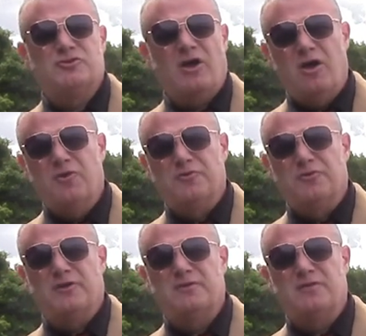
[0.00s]

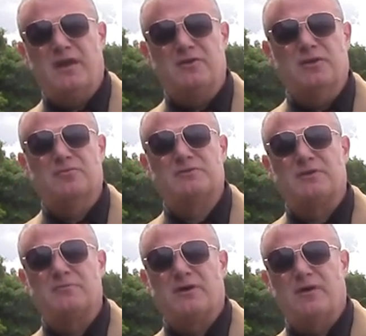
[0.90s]
childhood and in youth
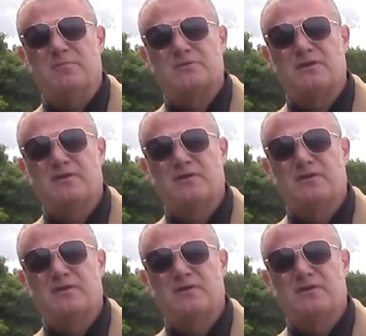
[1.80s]
sometimes.